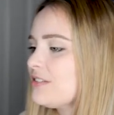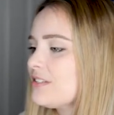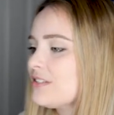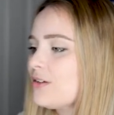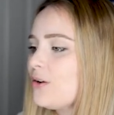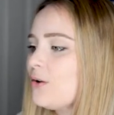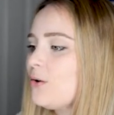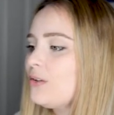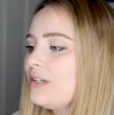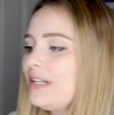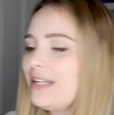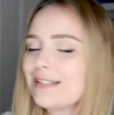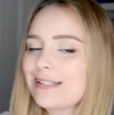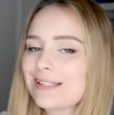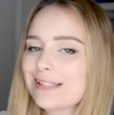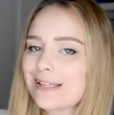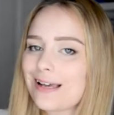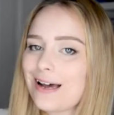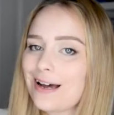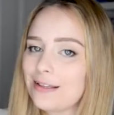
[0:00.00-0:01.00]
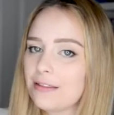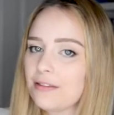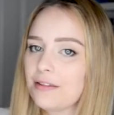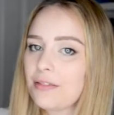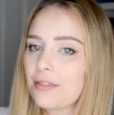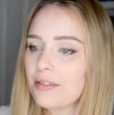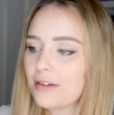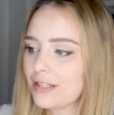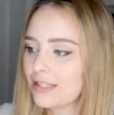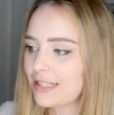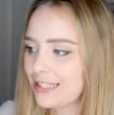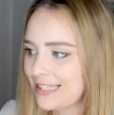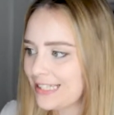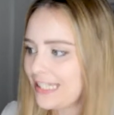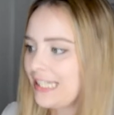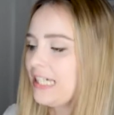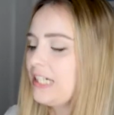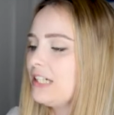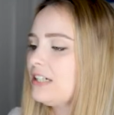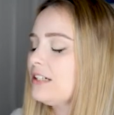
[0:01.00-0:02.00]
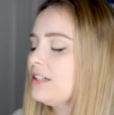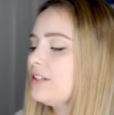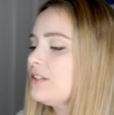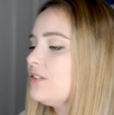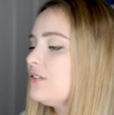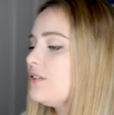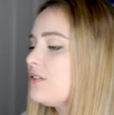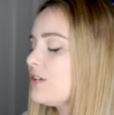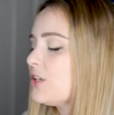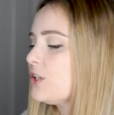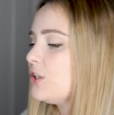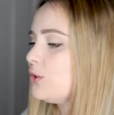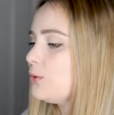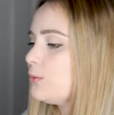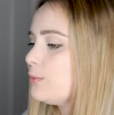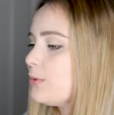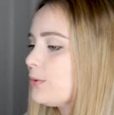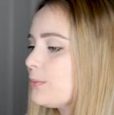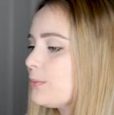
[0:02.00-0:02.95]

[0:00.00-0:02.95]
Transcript: So let's add the click to the cube.